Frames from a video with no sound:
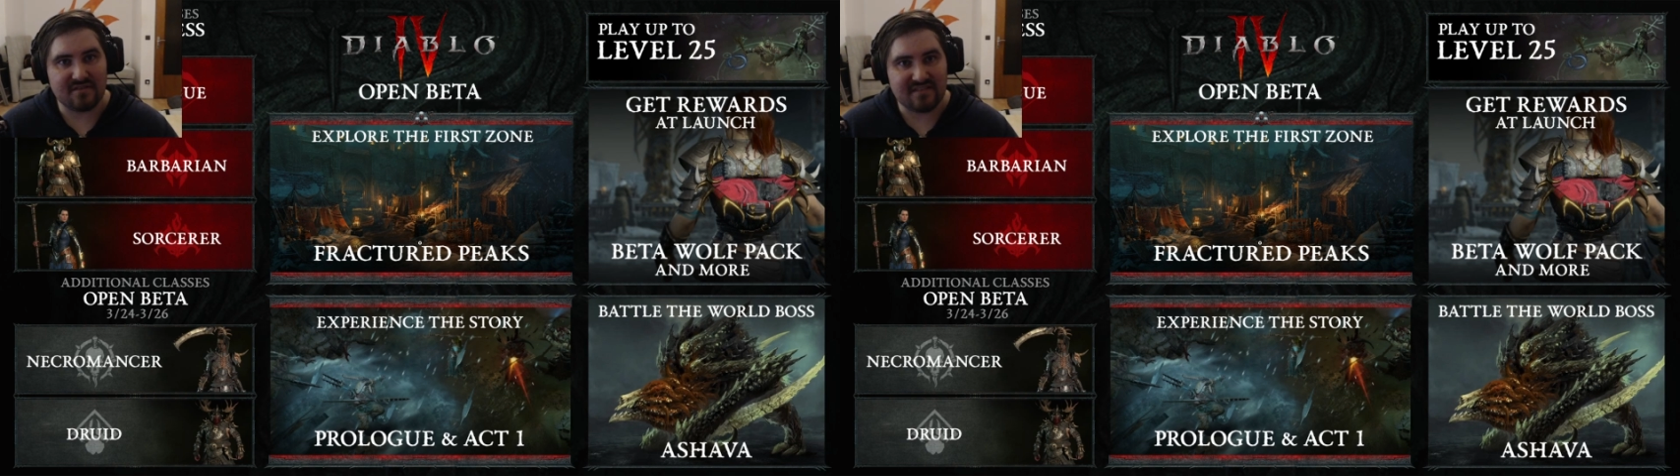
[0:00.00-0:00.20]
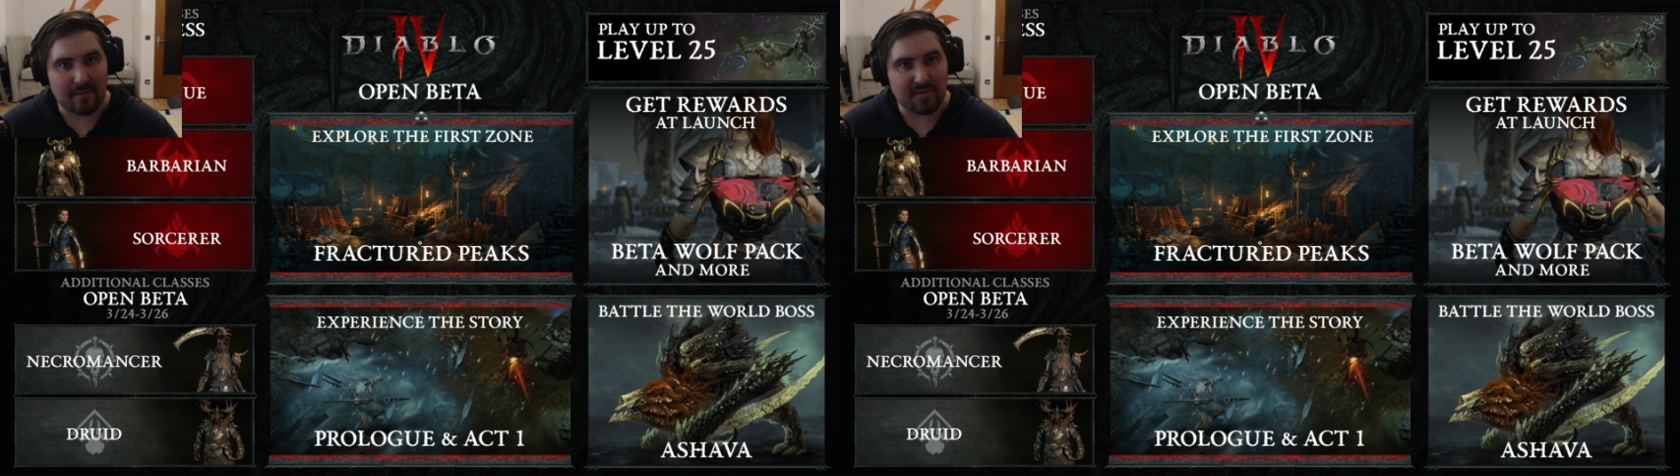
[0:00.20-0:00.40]

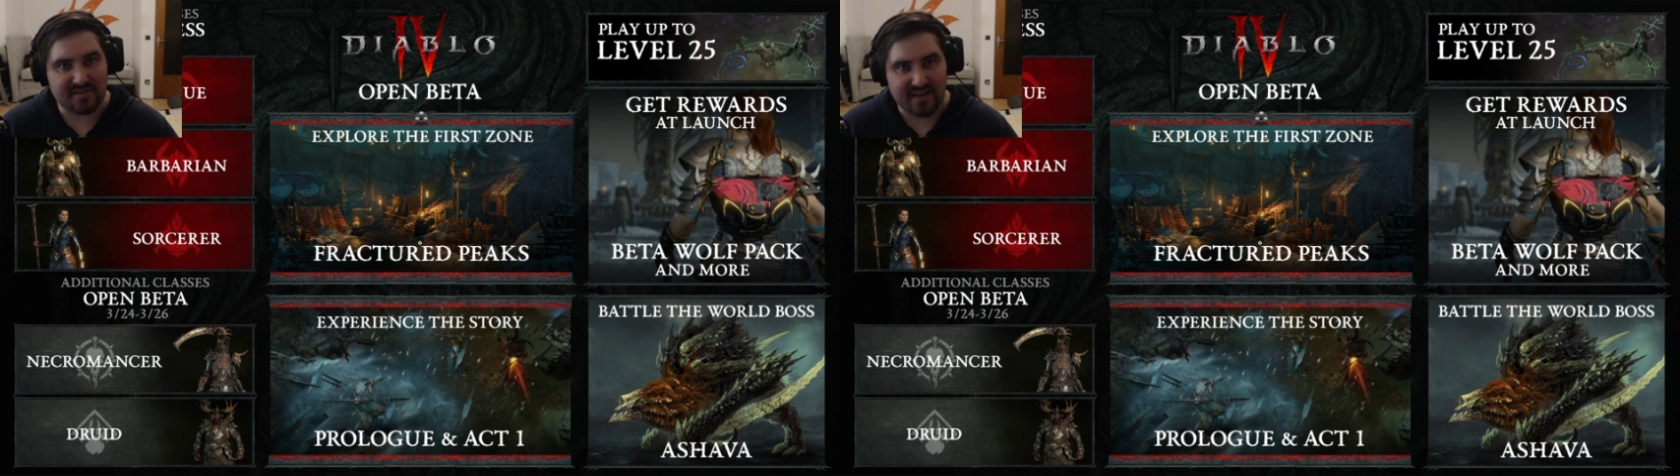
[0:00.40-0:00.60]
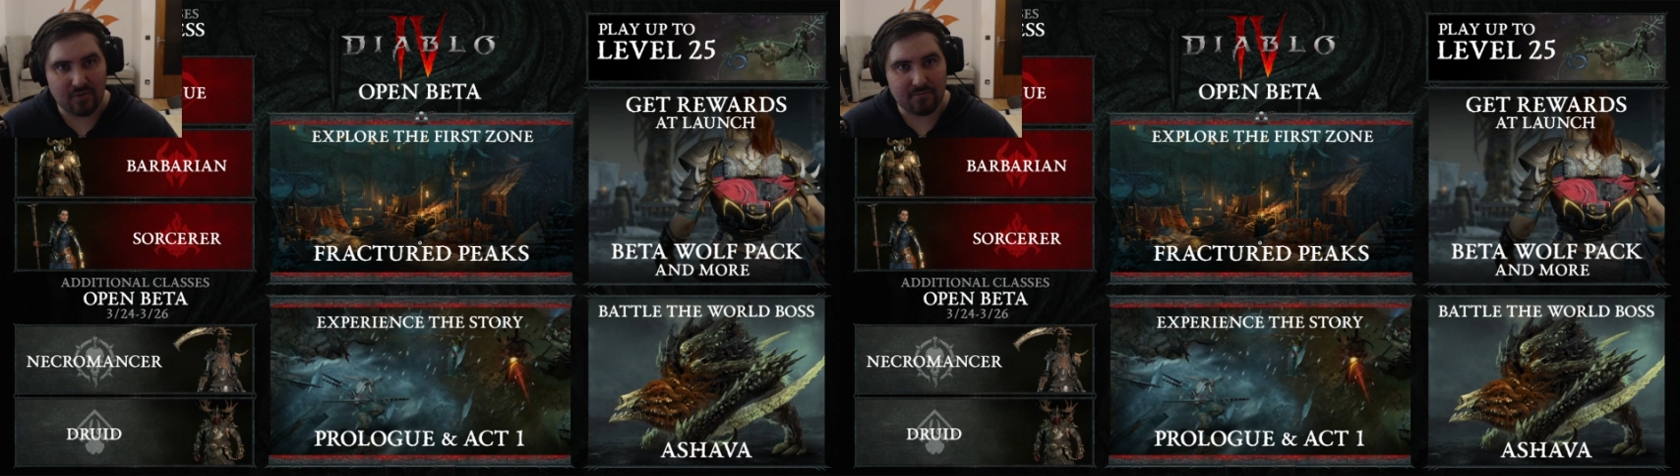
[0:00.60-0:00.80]
double
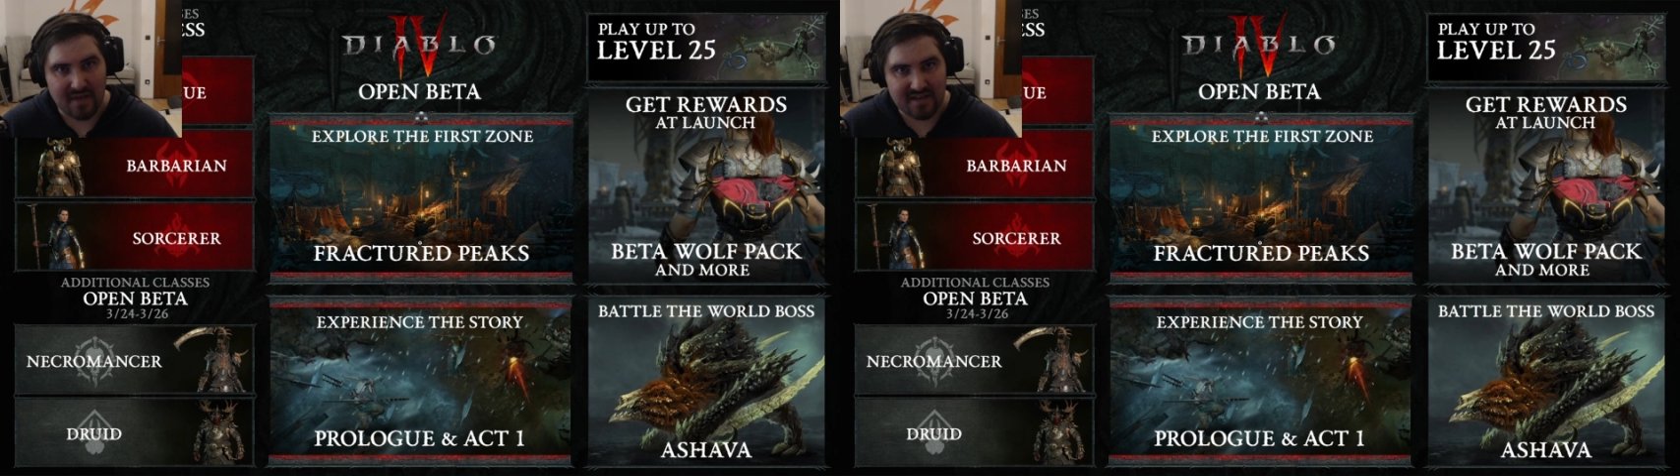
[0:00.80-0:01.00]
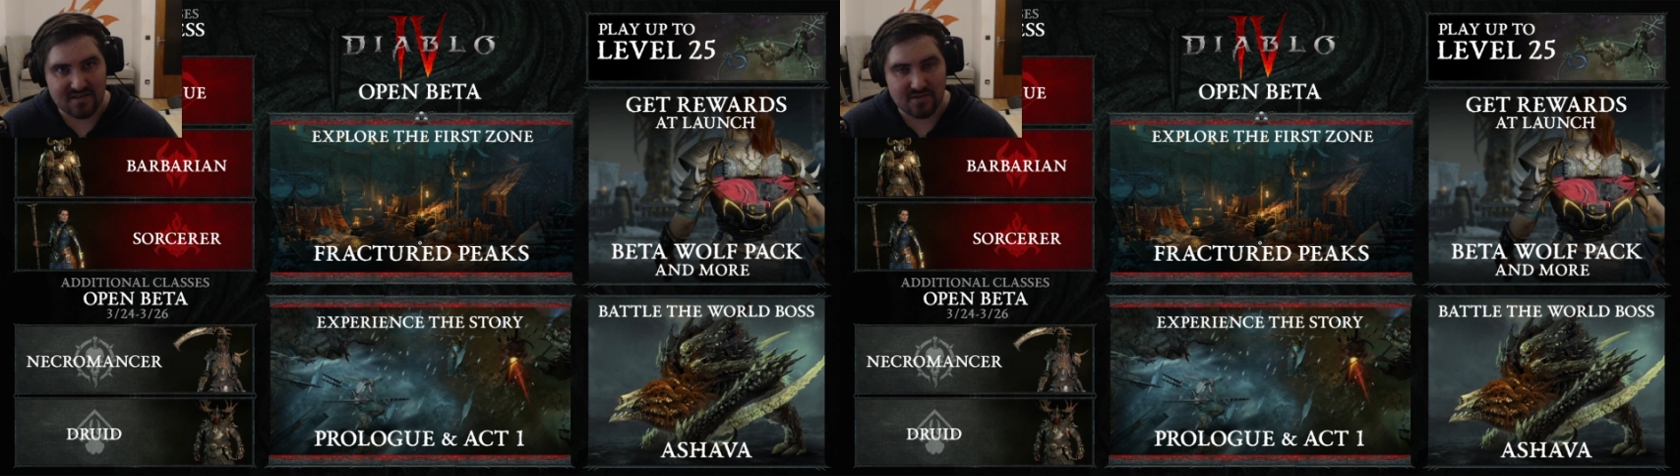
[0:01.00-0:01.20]
down
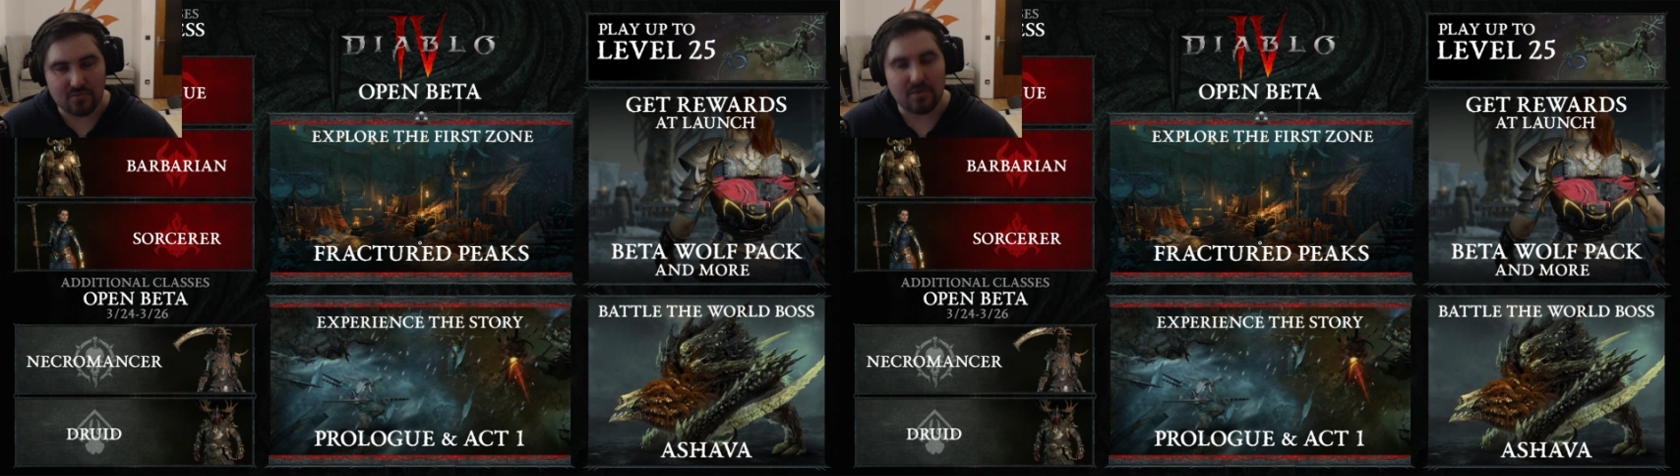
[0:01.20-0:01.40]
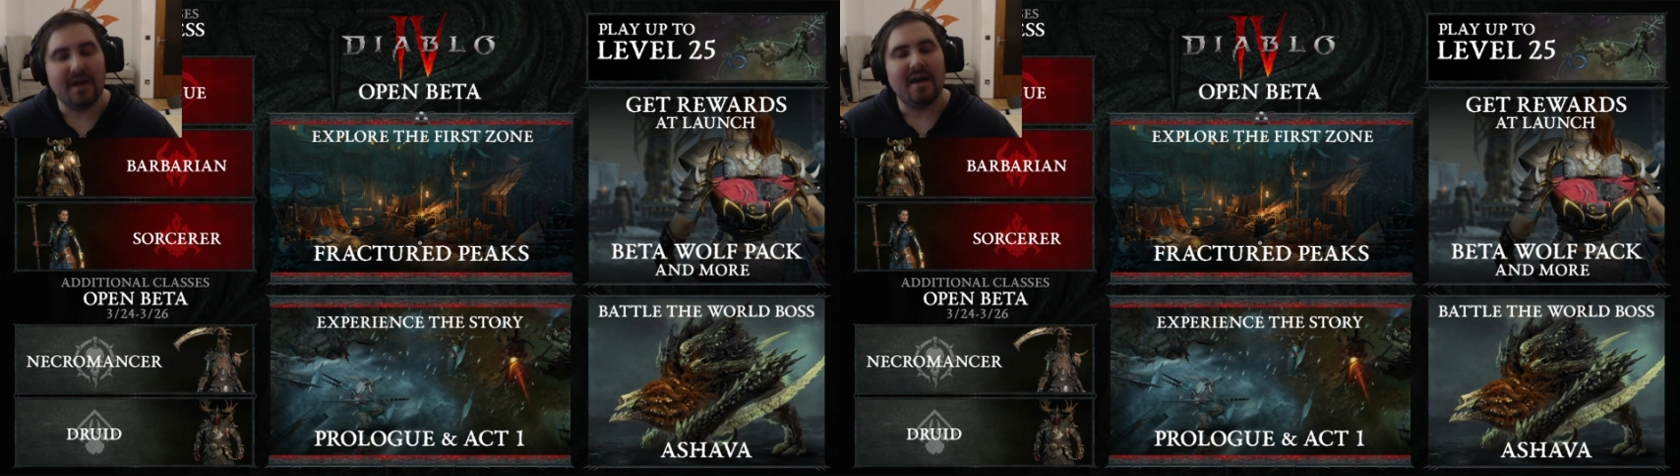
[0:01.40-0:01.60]
menu,